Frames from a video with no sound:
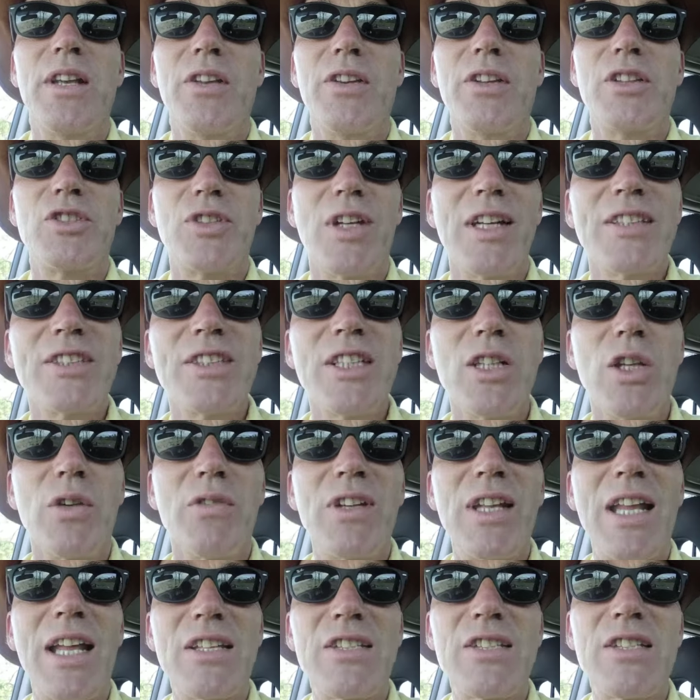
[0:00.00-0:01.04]
The dredging of
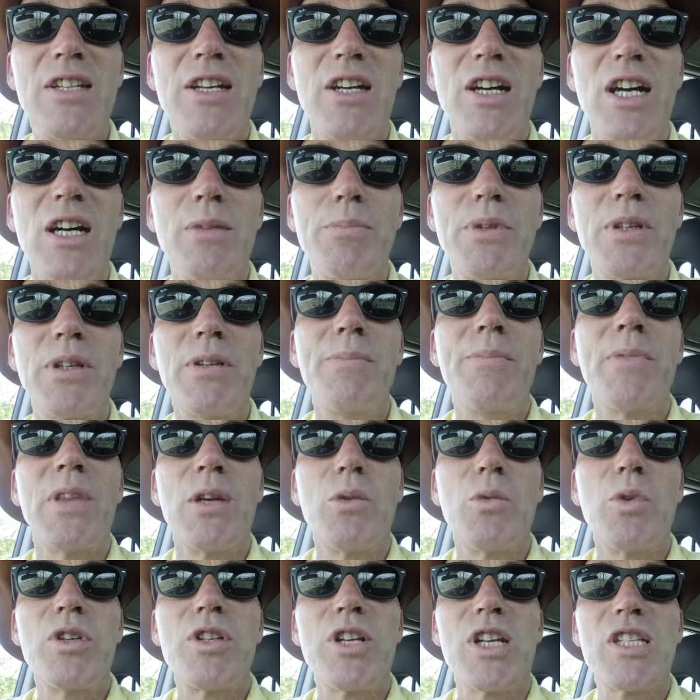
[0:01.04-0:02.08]
Gladstone Harbour,
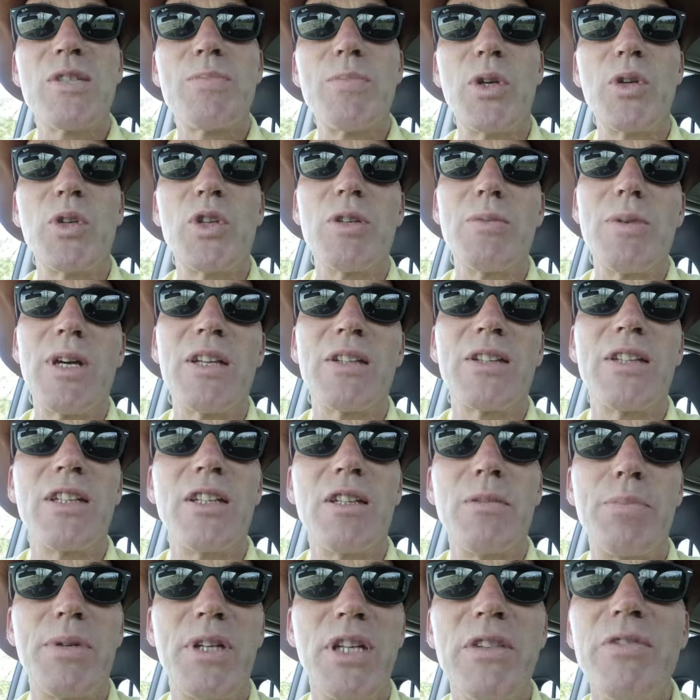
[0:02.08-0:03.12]
which I spoke about
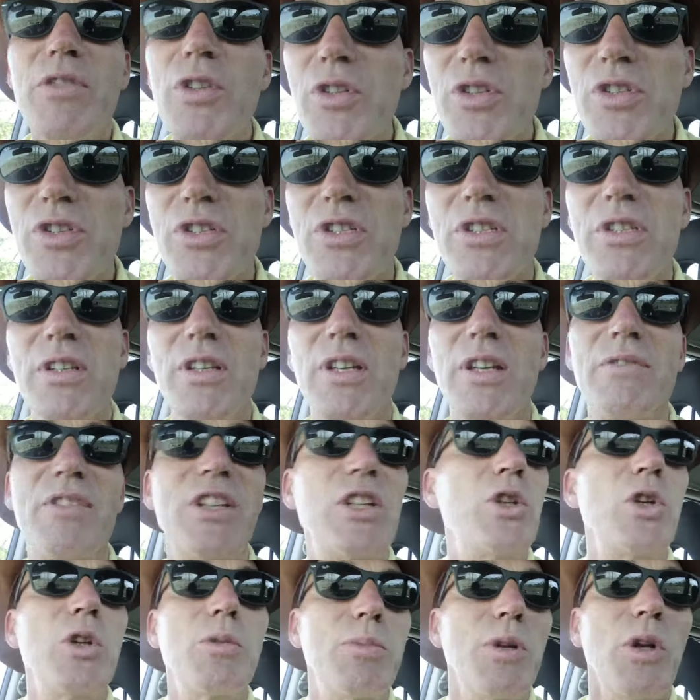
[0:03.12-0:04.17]
in a previous
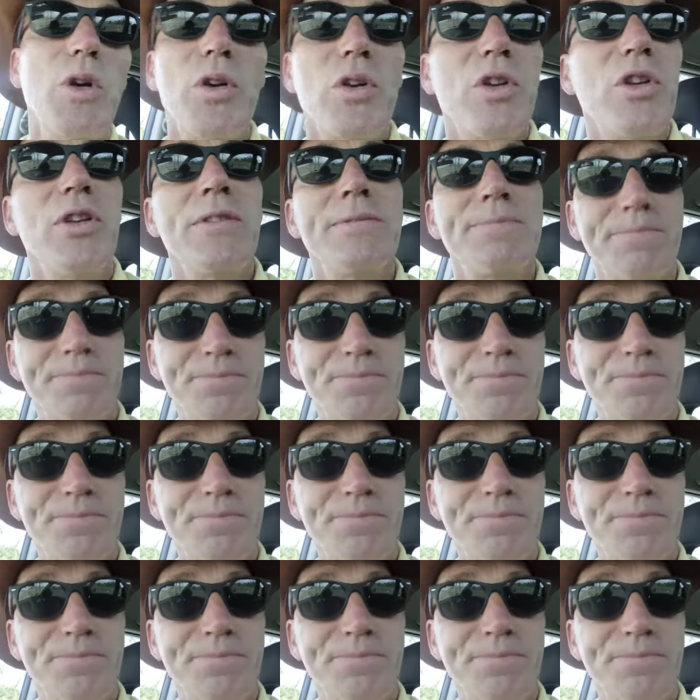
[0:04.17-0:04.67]
video blog,